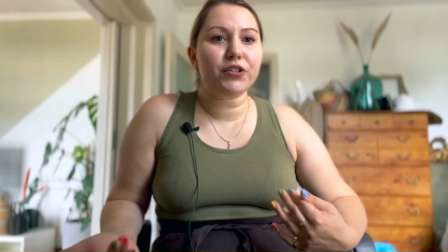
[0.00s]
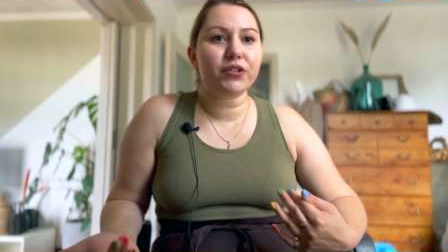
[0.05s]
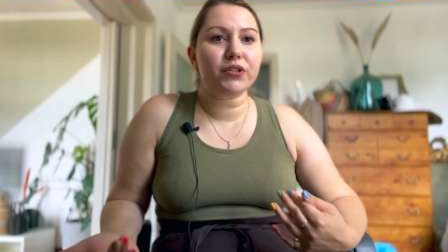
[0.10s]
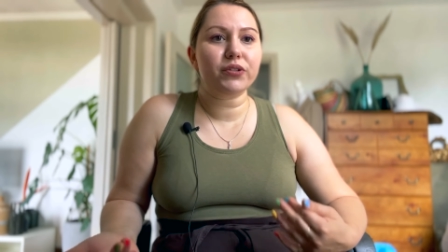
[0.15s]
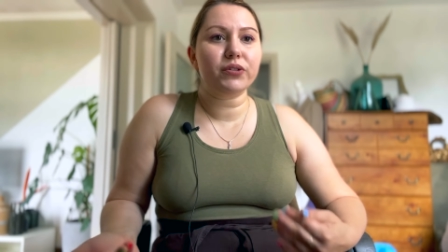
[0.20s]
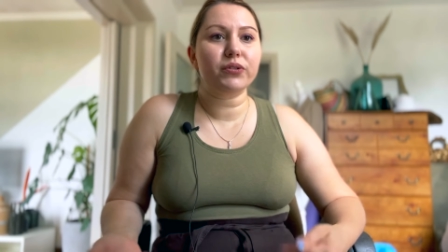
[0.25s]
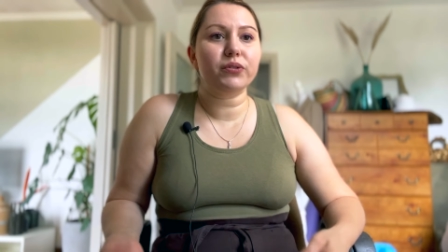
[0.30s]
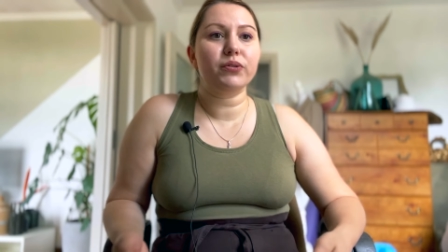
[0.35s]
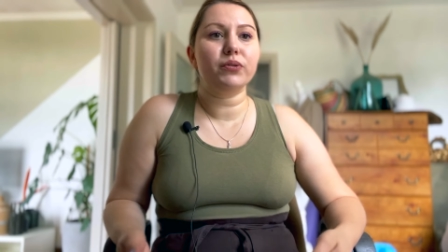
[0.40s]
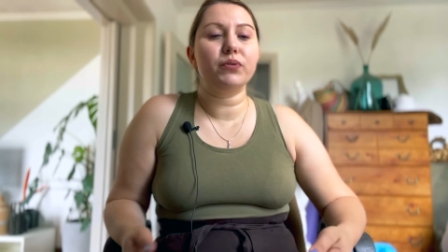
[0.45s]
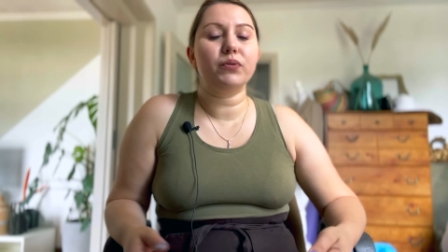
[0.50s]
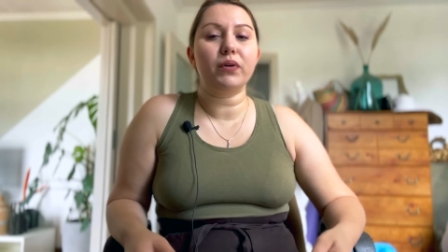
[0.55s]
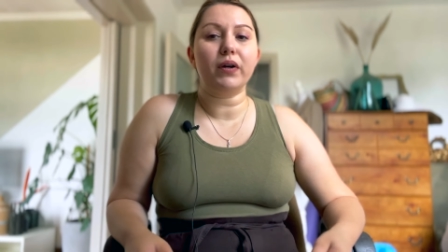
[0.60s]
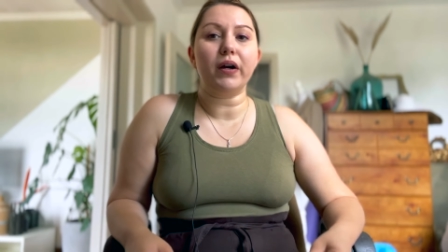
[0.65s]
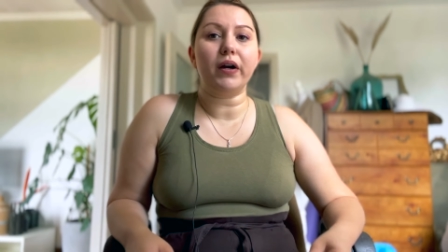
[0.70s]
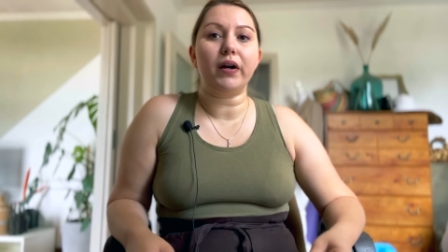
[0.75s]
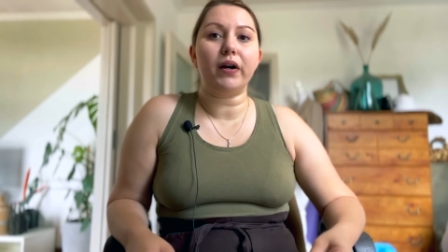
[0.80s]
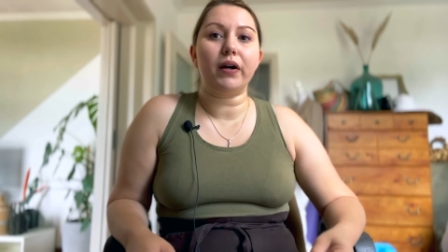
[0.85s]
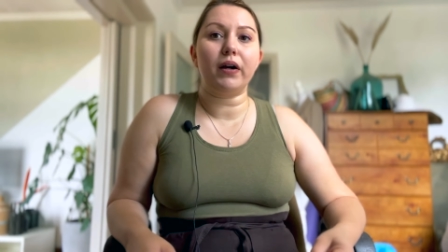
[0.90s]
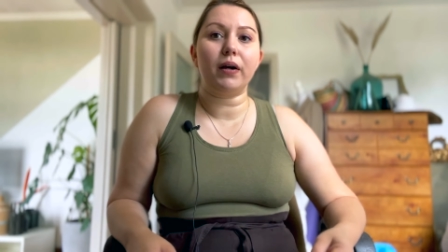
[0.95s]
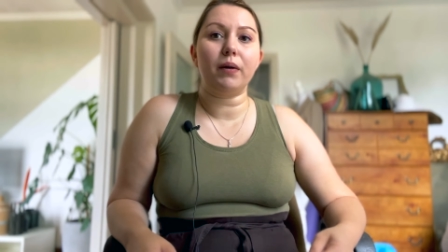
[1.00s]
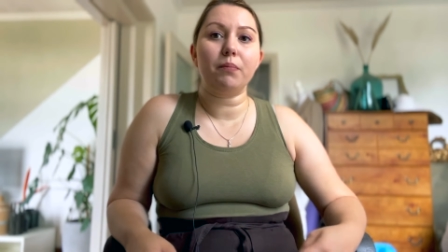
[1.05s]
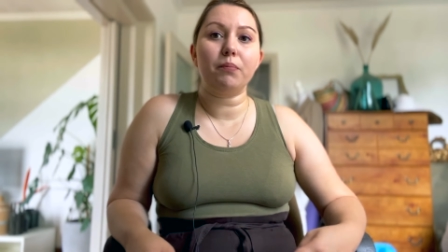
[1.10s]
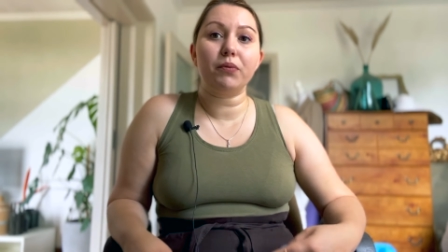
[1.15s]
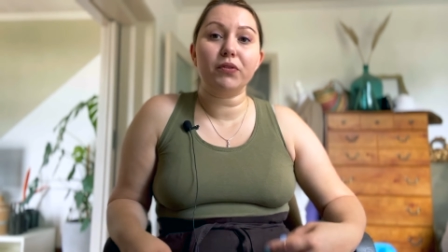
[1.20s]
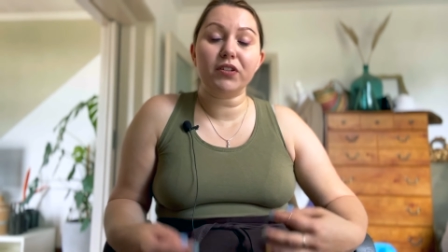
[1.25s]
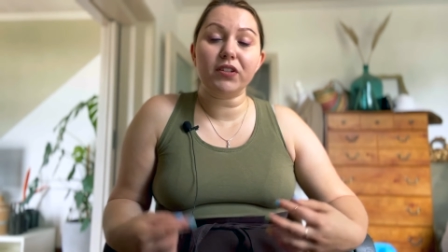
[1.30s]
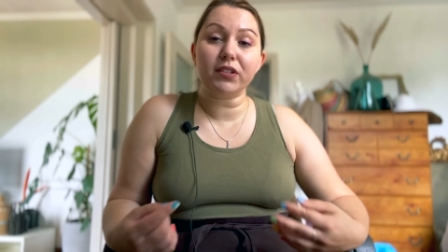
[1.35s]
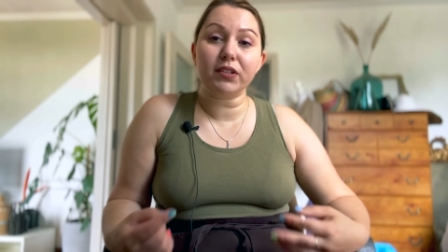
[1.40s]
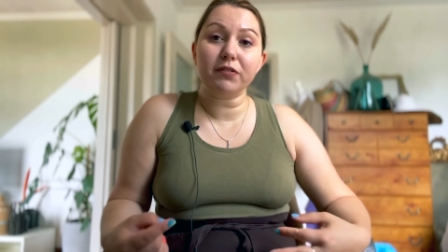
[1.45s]
to
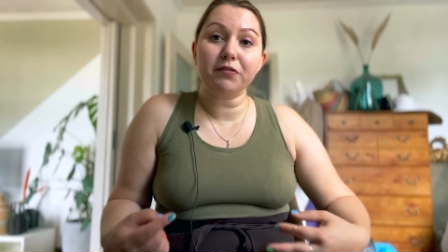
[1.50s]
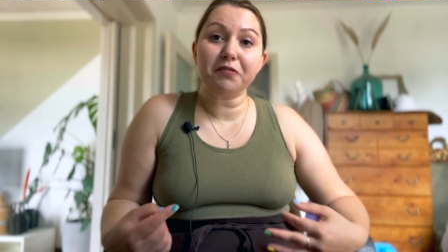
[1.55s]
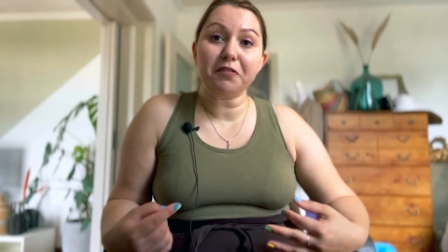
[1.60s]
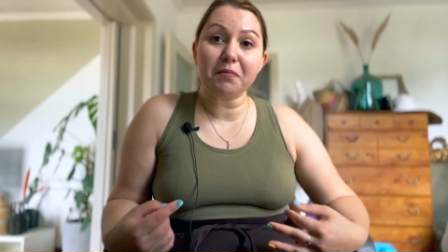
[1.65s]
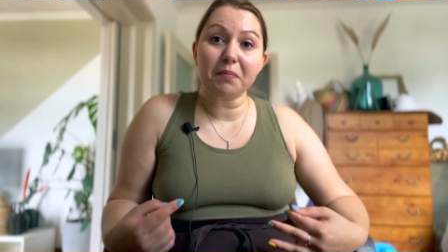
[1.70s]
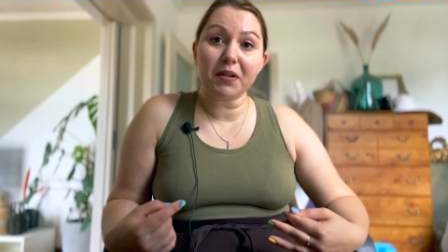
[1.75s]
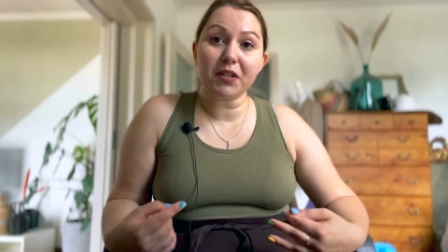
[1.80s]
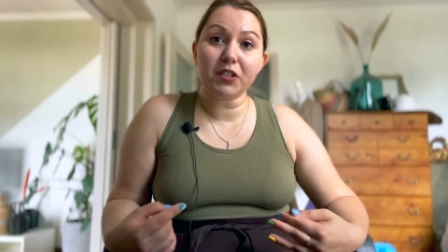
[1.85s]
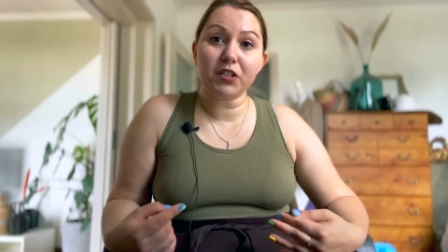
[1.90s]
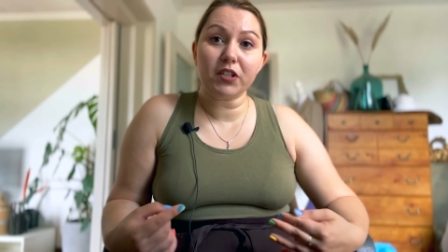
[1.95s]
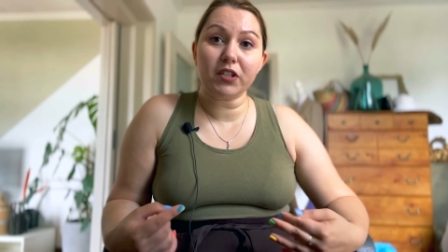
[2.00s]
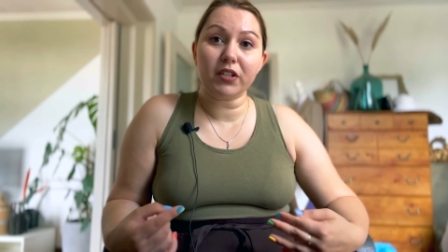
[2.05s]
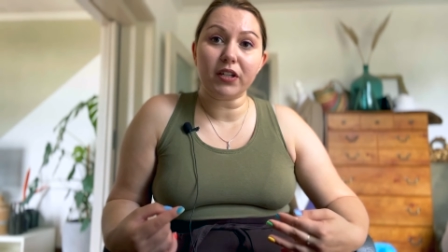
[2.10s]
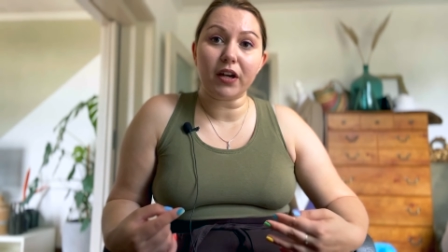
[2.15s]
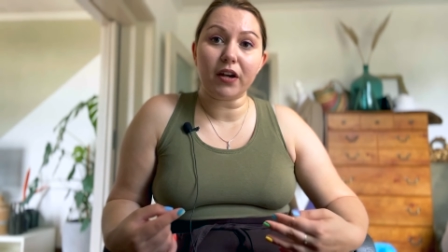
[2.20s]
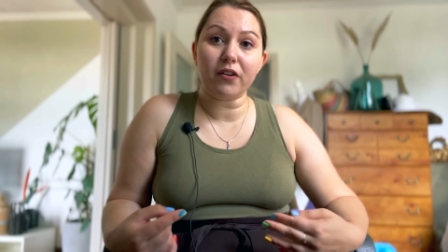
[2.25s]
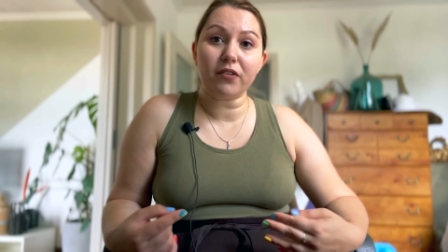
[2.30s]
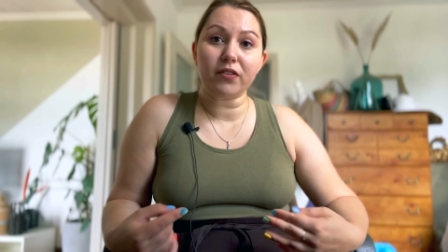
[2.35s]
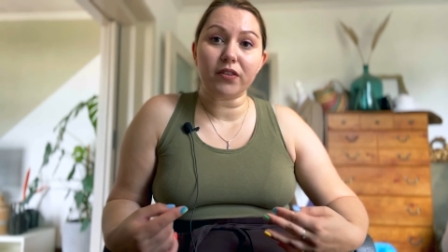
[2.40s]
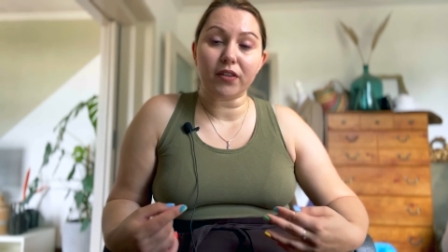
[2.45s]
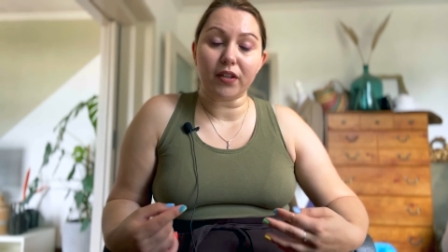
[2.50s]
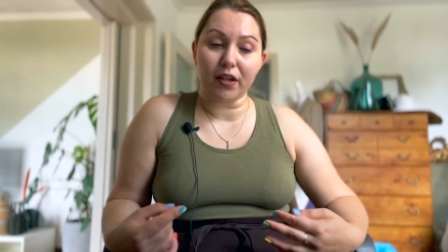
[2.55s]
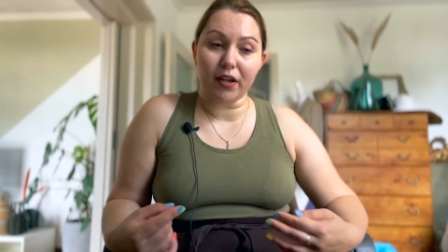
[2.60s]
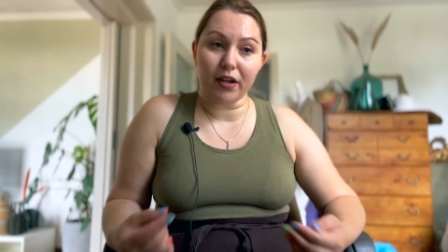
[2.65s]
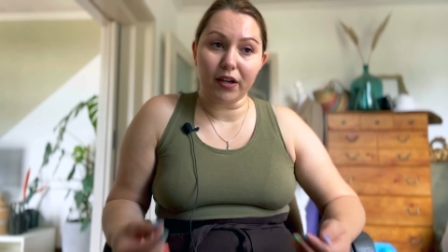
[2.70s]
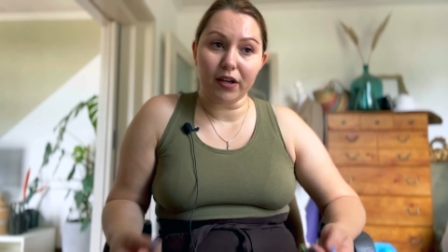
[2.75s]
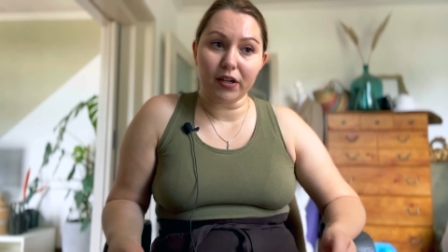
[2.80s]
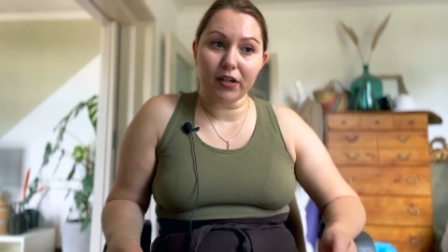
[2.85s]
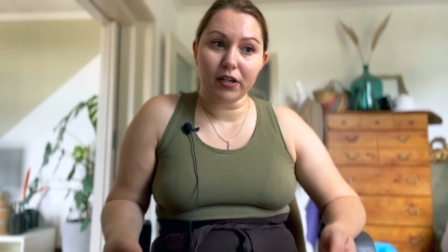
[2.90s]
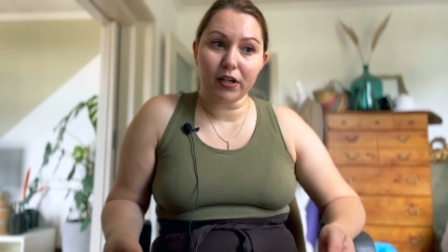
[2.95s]
put this information out
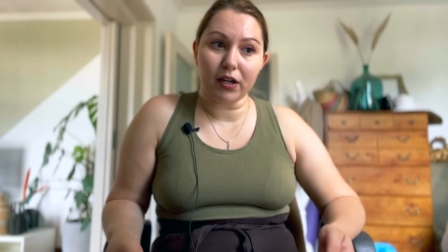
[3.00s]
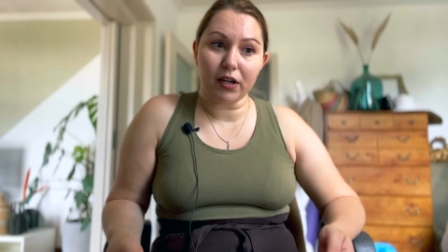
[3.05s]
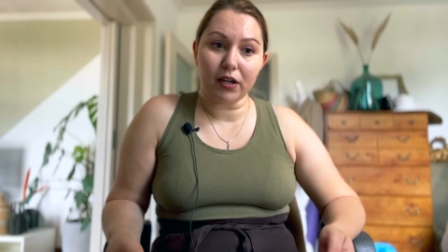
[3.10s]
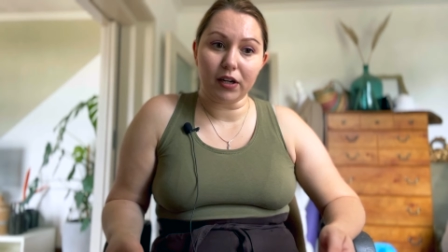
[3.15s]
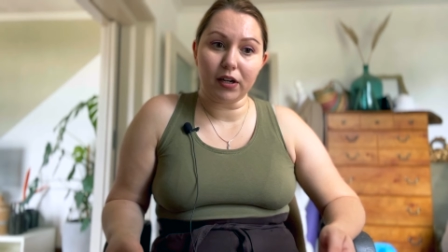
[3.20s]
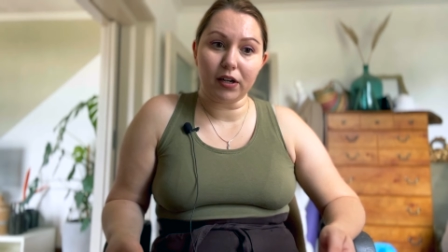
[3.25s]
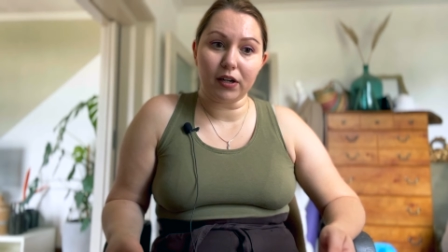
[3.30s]
there